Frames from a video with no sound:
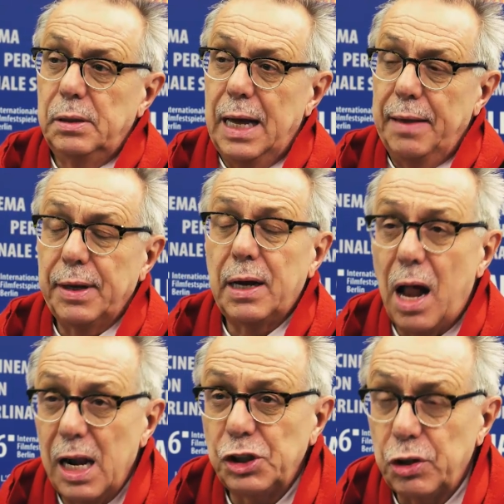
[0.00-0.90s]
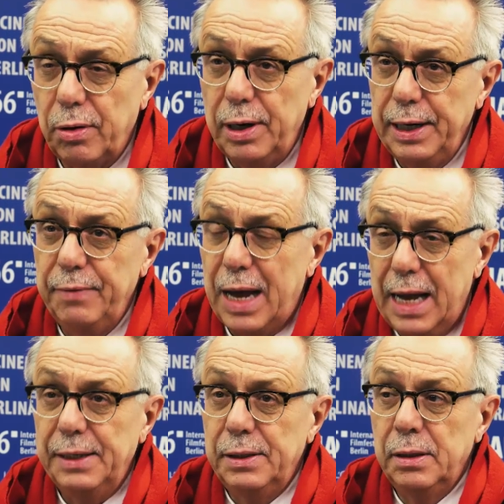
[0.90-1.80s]
as a cultural
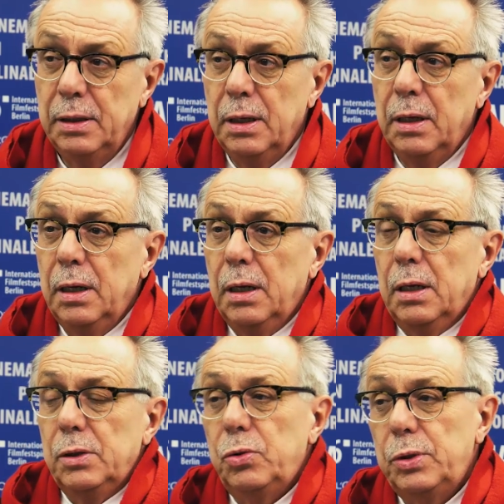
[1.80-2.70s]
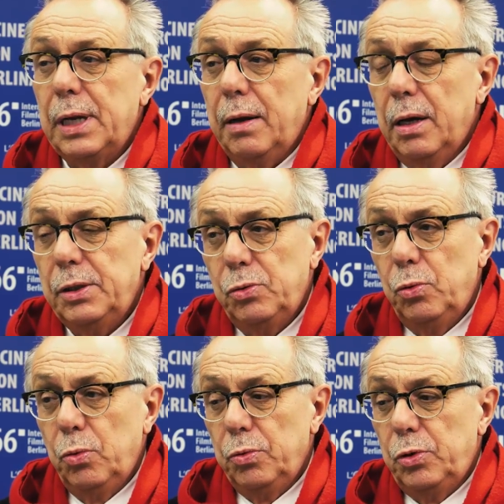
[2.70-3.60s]
event,
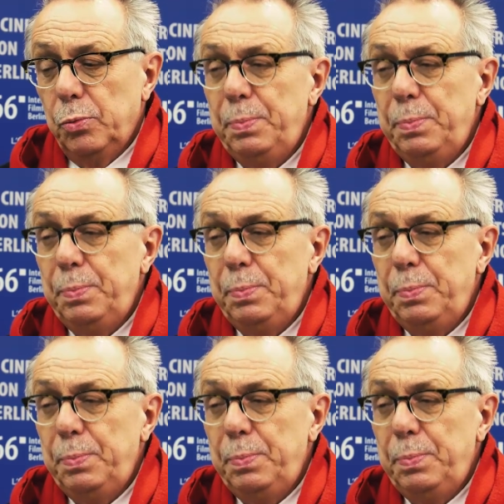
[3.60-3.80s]
to